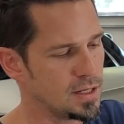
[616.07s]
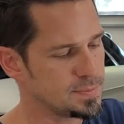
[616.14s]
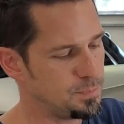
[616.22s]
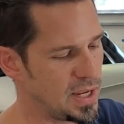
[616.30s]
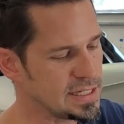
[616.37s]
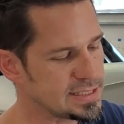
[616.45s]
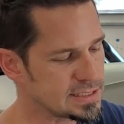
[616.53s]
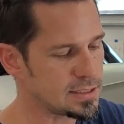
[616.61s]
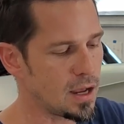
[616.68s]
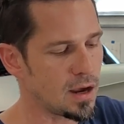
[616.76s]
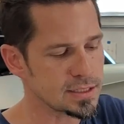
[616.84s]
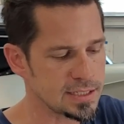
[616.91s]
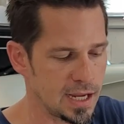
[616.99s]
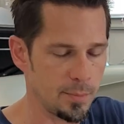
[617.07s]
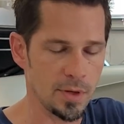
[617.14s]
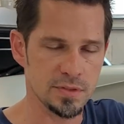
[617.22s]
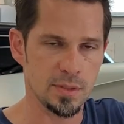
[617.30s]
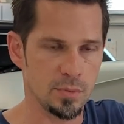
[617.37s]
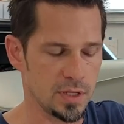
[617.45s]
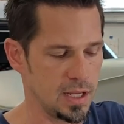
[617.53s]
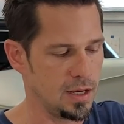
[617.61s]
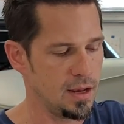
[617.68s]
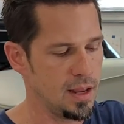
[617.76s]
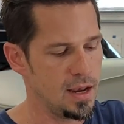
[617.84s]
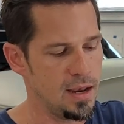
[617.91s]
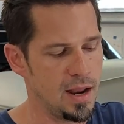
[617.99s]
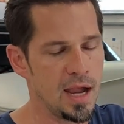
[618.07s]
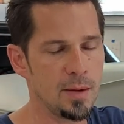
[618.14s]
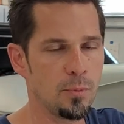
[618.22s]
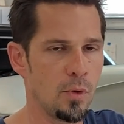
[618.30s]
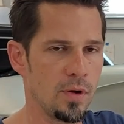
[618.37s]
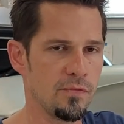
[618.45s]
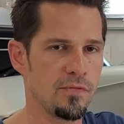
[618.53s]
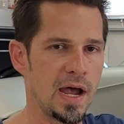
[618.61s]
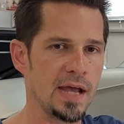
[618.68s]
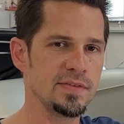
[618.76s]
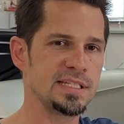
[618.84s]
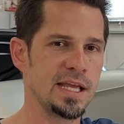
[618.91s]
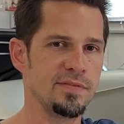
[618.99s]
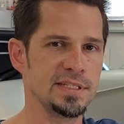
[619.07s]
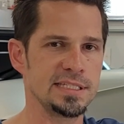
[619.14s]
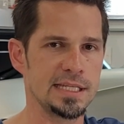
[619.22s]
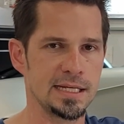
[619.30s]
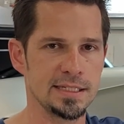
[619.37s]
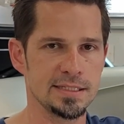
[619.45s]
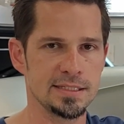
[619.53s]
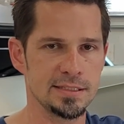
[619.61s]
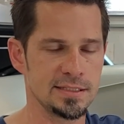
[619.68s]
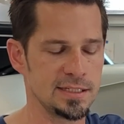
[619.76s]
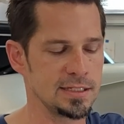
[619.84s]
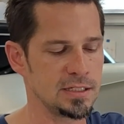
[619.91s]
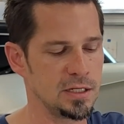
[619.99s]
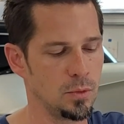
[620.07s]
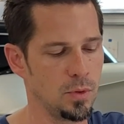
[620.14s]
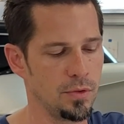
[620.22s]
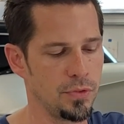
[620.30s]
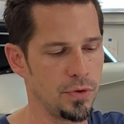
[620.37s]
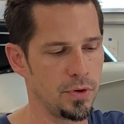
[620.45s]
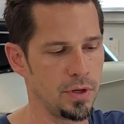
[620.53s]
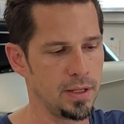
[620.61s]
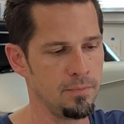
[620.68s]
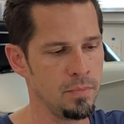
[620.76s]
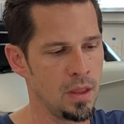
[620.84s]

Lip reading: Best stock time I was able to get 9.57 seconds, 60 to 130.